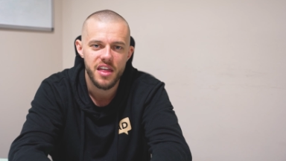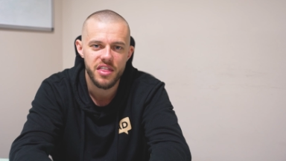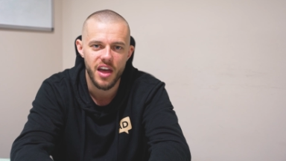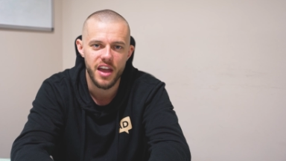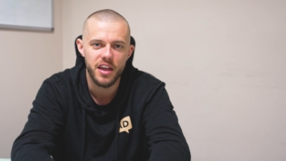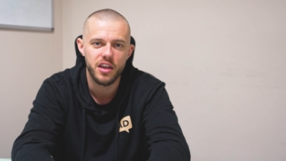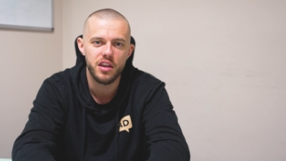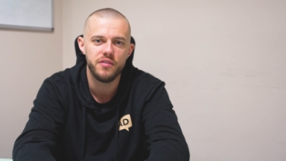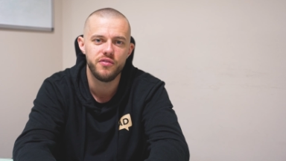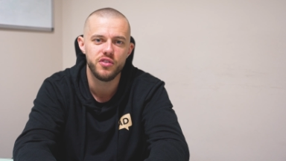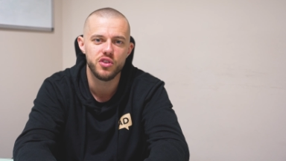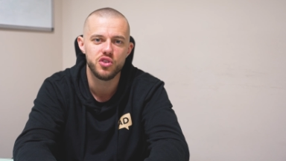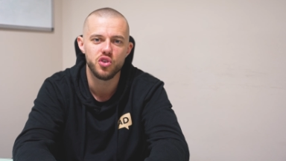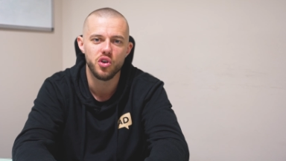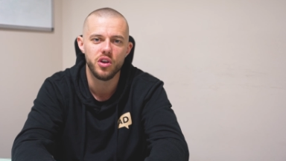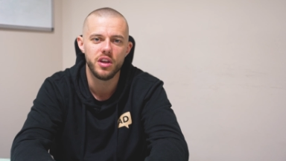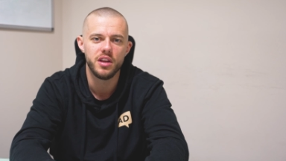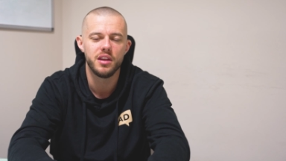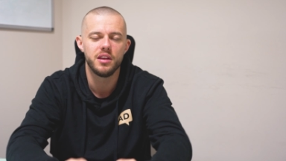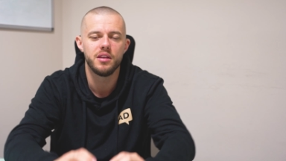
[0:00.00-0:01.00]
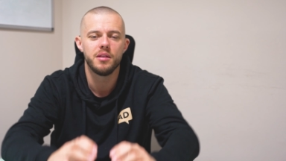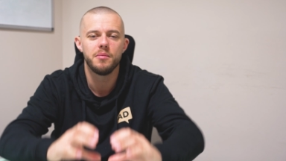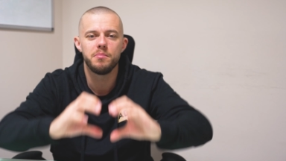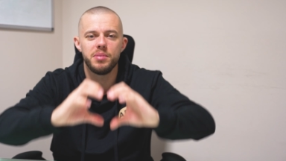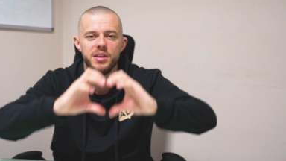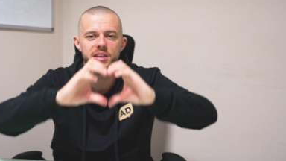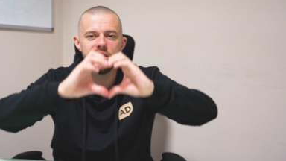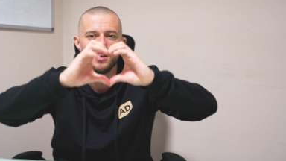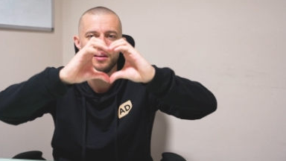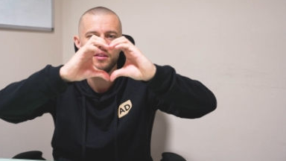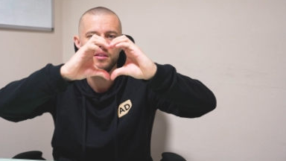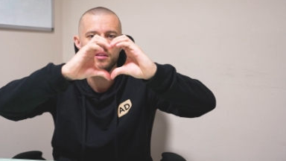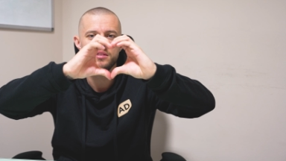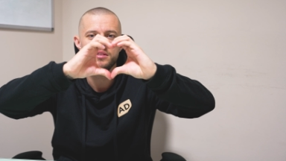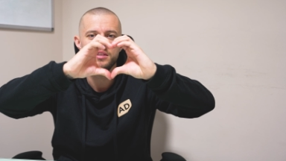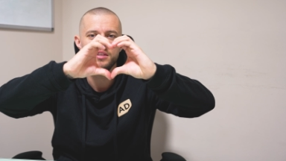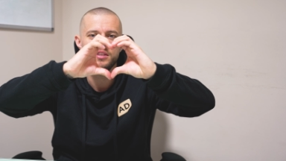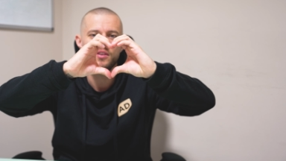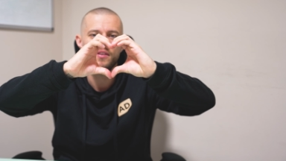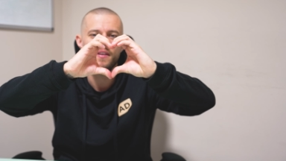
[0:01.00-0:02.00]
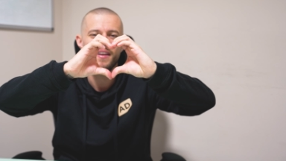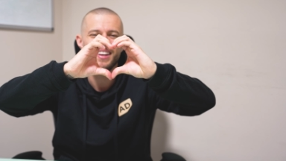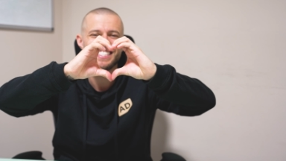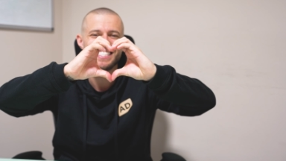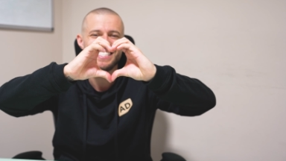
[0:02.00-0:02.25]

Thank you for joining. Peace out. See you soon.